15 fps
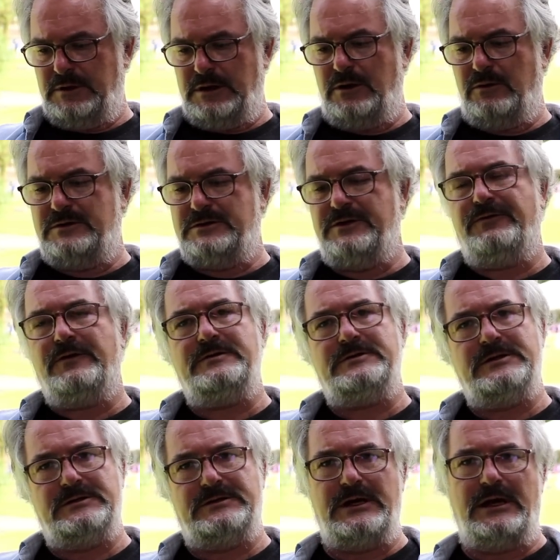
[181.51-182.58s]
you know,
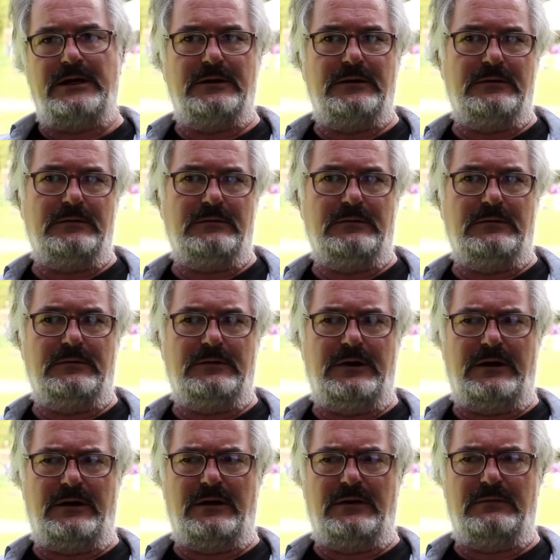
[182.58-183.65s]
differences that
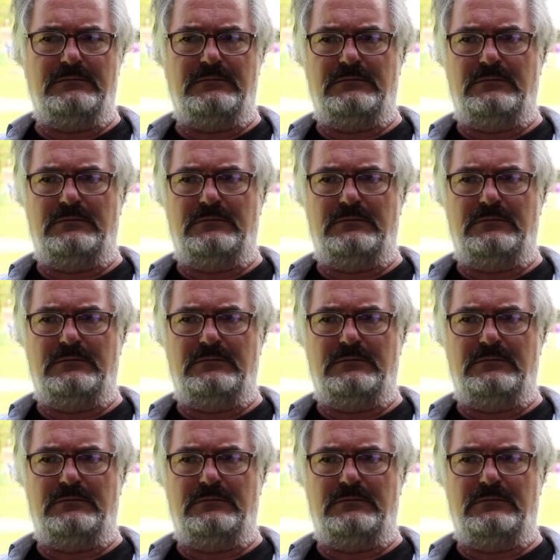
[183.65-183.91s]
are